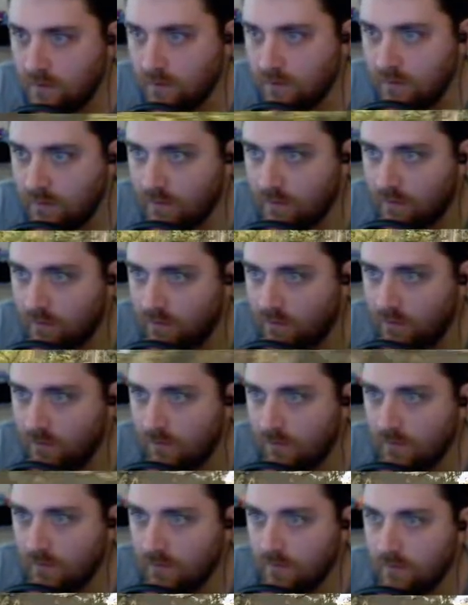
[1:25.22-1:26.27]

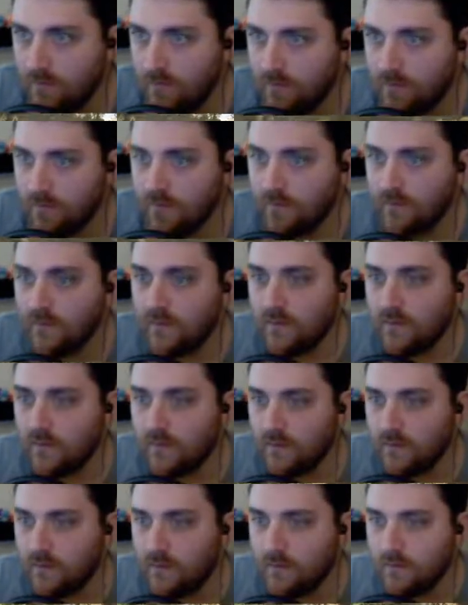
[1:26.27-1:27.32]

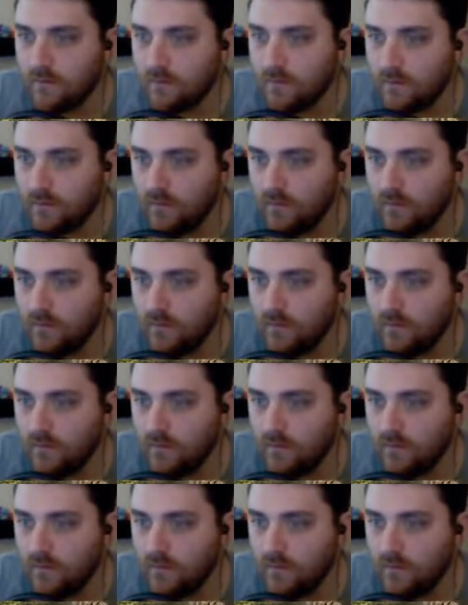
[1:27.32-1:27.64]
Nobody speaks.